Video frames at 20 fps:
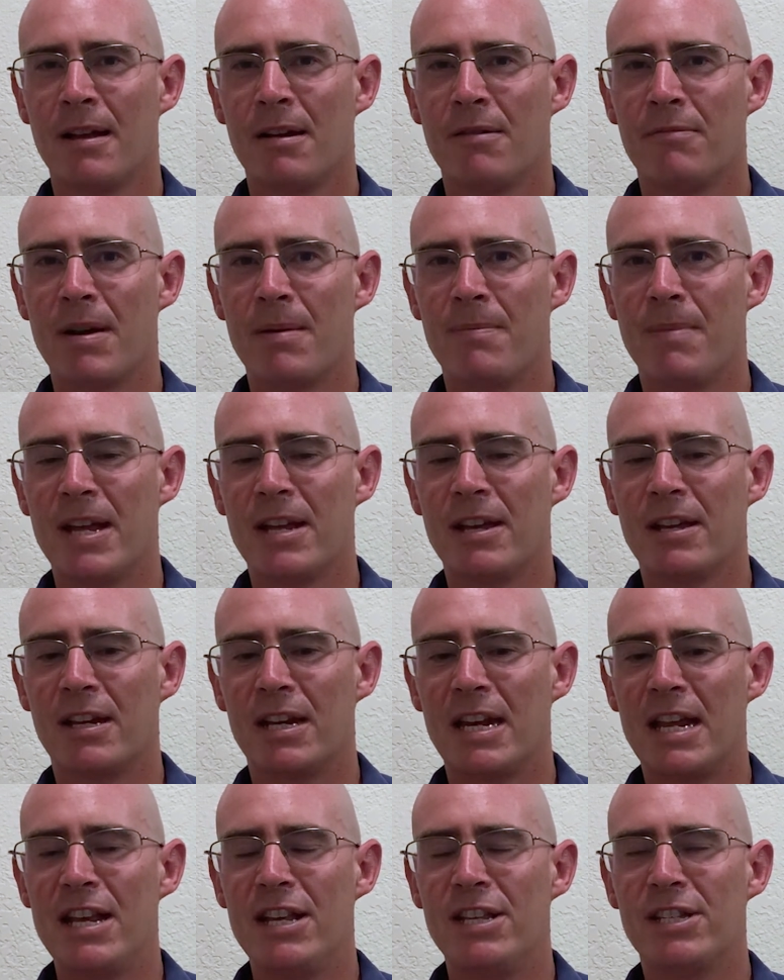We're making
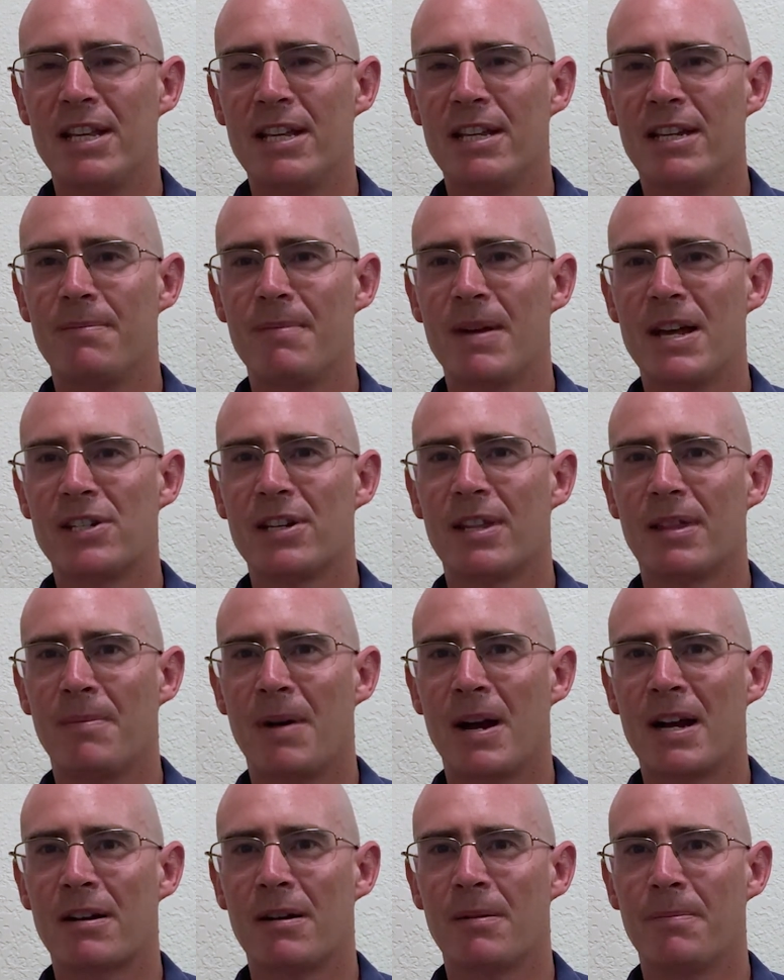it easy to measure the
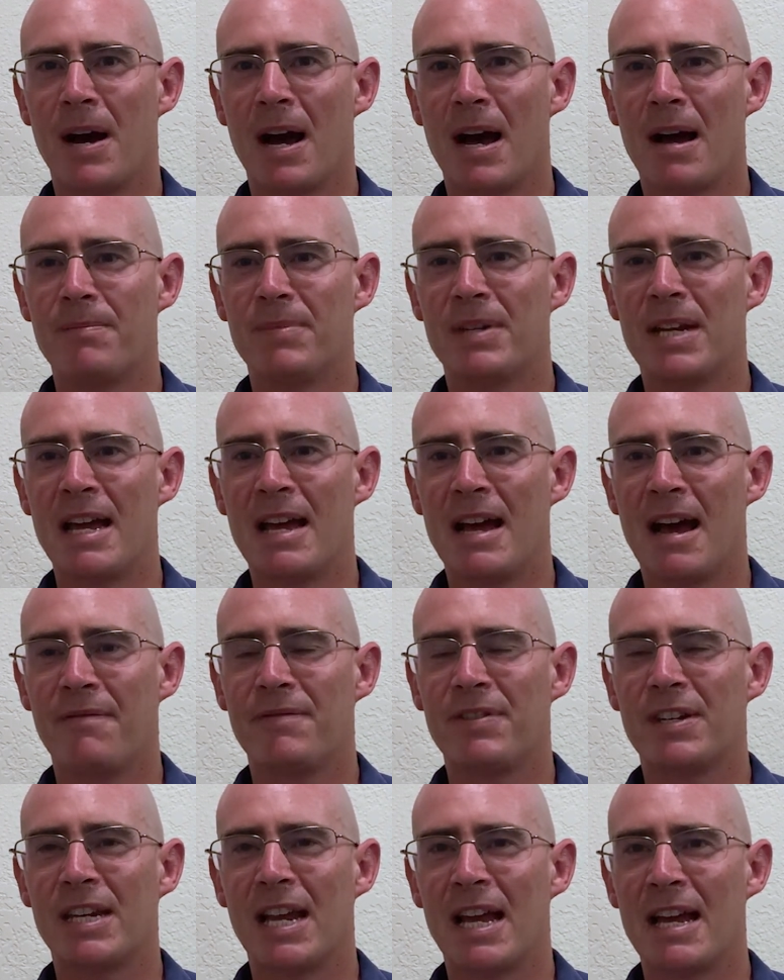microbiome day
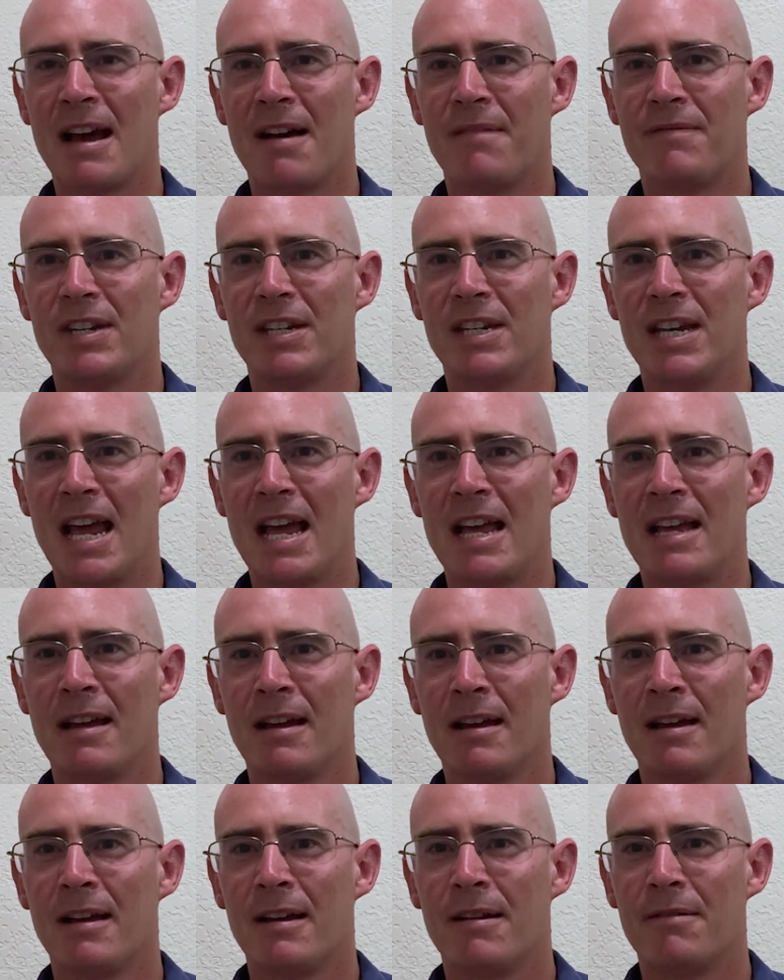after day after day,
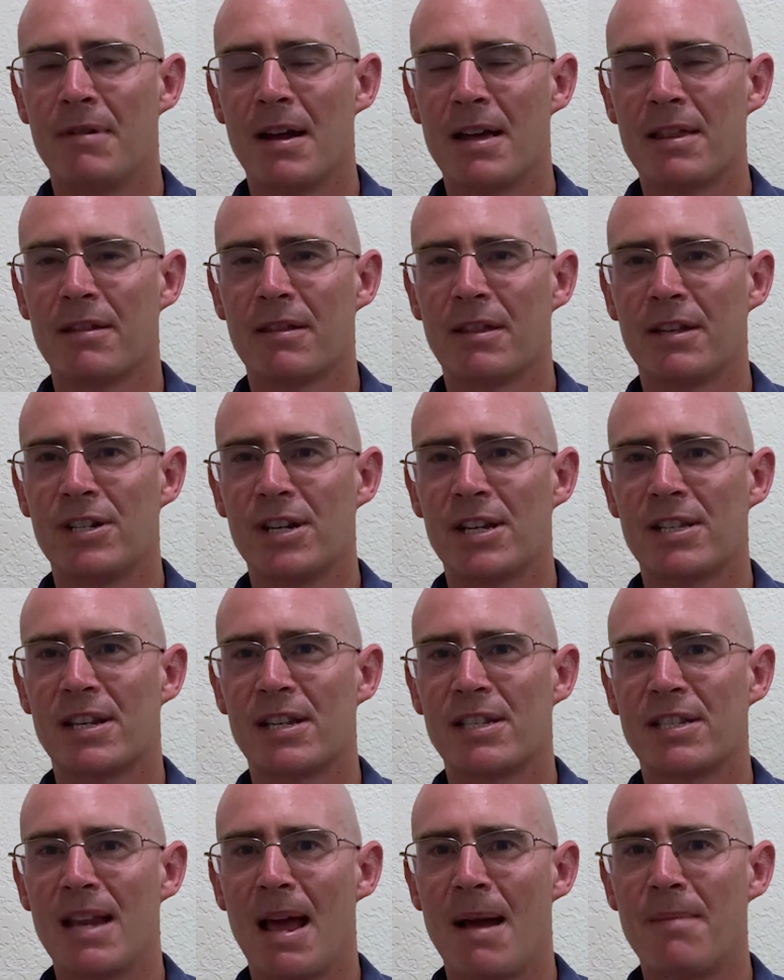rather than just
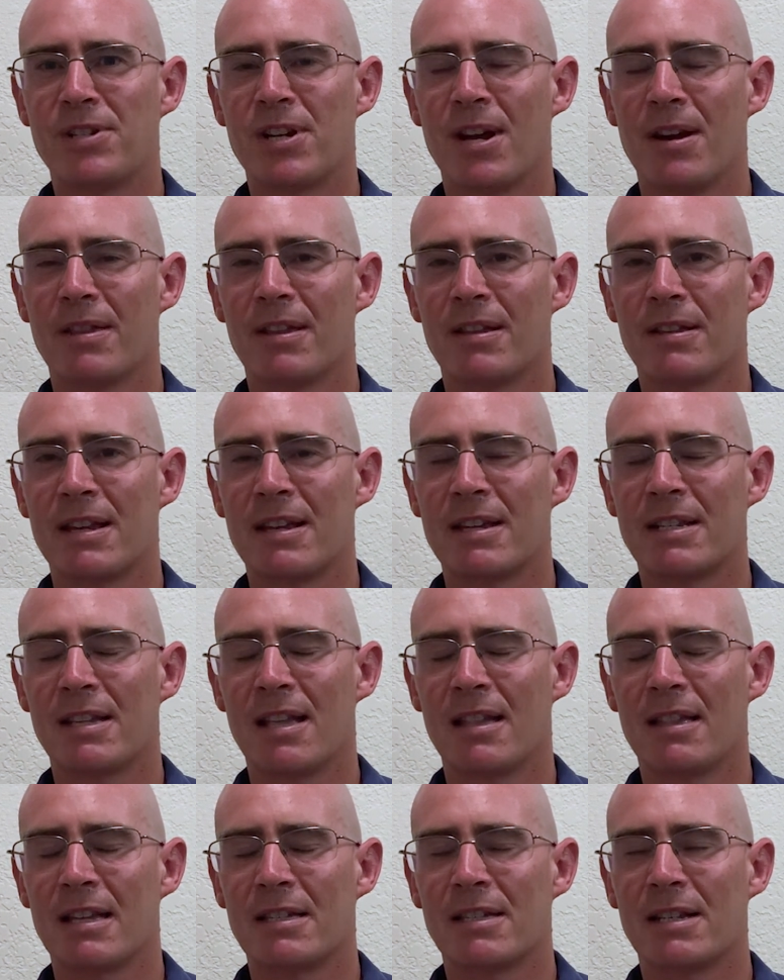a snapshot
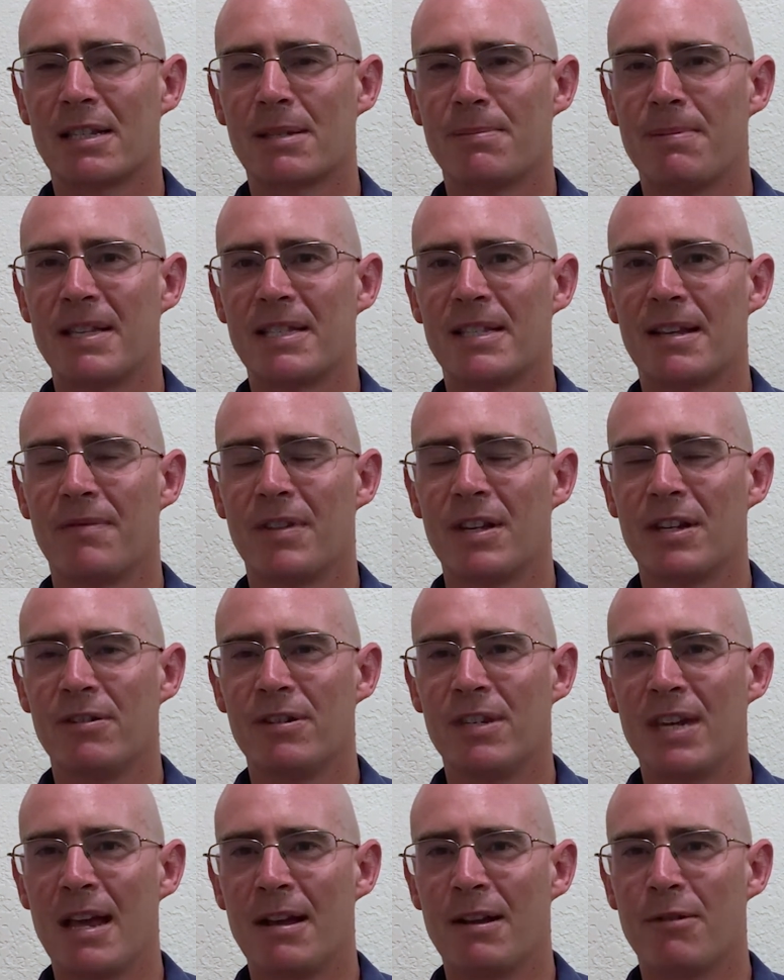that's expensive that you
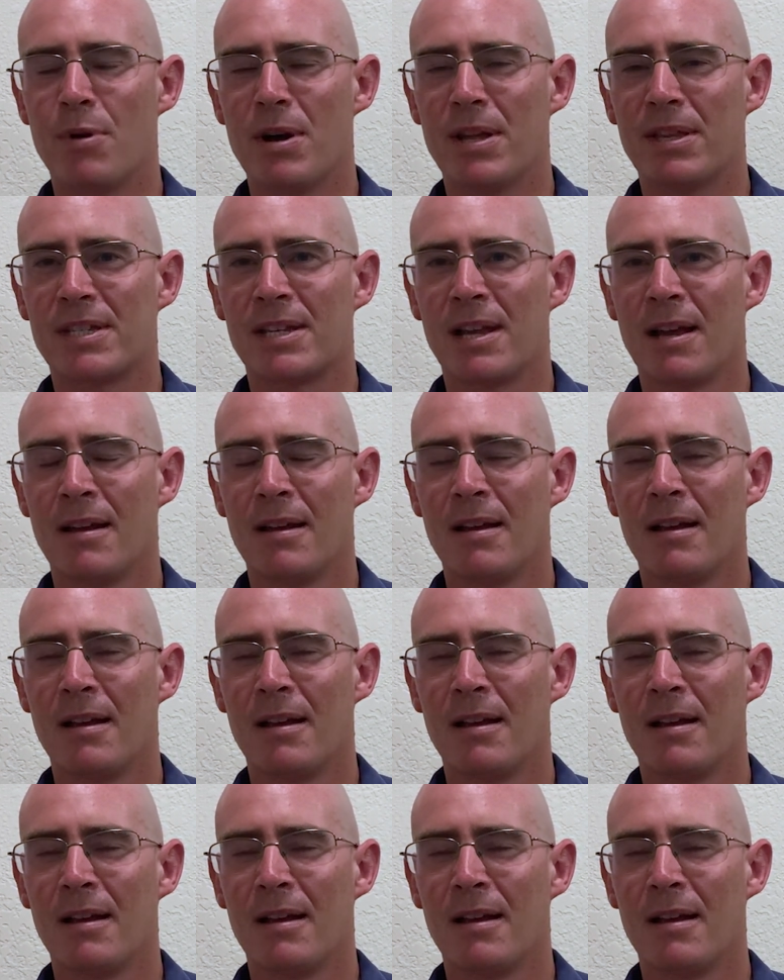take once.